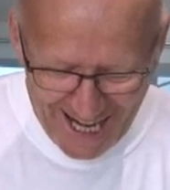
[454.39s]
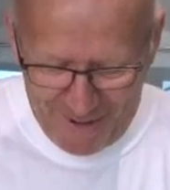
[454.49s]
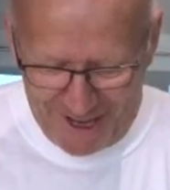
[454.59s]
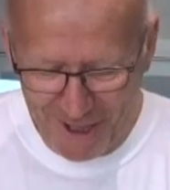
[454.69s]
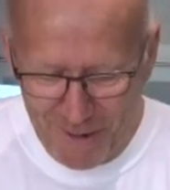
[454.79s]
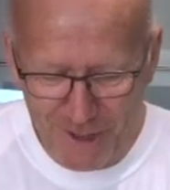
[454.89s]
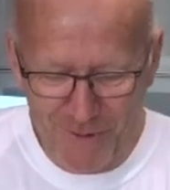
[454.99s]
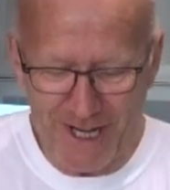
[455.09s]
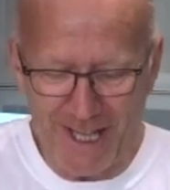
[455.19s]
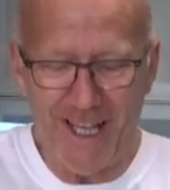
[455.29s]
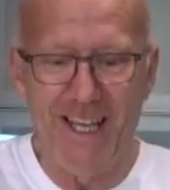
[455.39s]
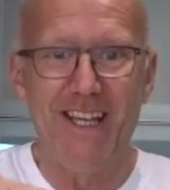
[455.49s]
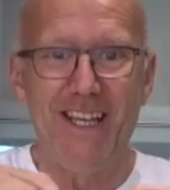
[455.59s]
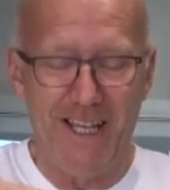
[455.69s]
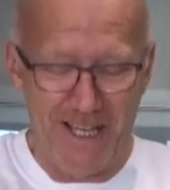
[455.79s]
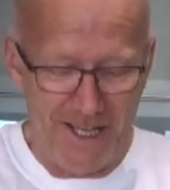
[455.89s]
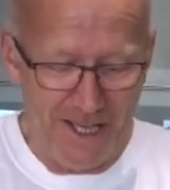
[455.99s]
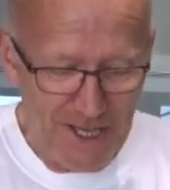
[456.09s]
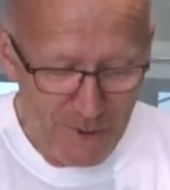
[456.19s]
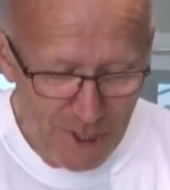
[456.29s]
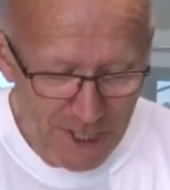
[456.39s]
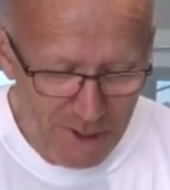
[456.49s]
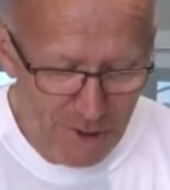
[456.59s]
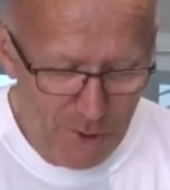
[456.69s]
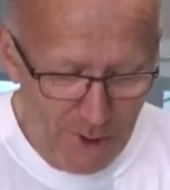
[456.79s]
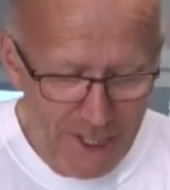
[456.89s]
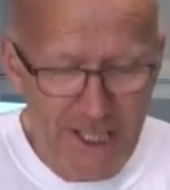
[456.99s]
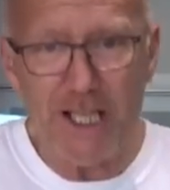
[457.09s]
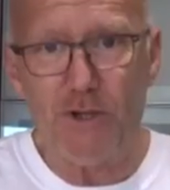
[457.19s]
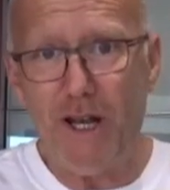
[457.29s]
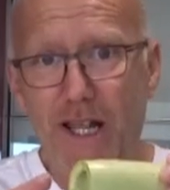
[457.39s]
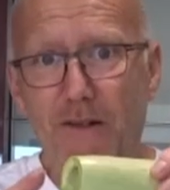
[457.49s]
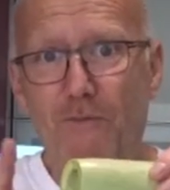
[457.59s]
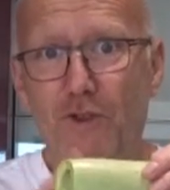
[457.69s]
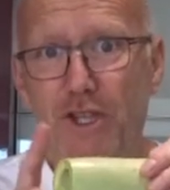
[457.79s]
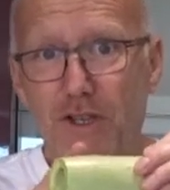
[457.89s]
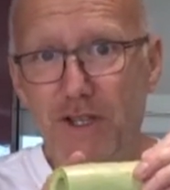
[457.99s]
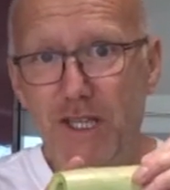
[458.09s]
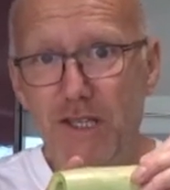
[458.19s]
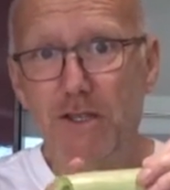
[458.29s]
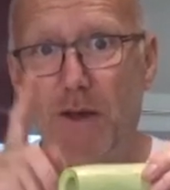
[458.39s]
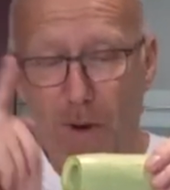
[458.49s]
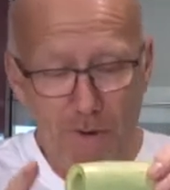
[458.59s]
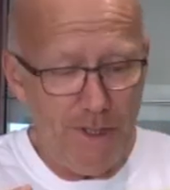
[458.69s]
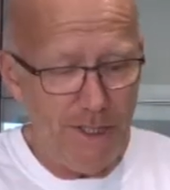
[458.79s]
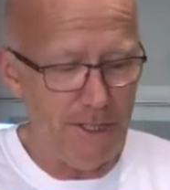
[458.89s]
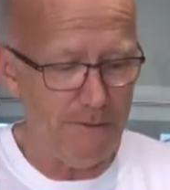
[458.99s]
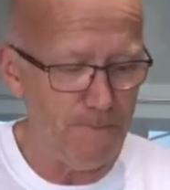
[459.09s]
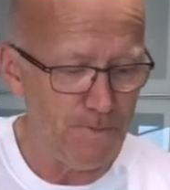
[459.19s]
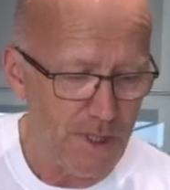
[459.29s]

anyway those are ready we're going to do this is ready for the sausage the bonus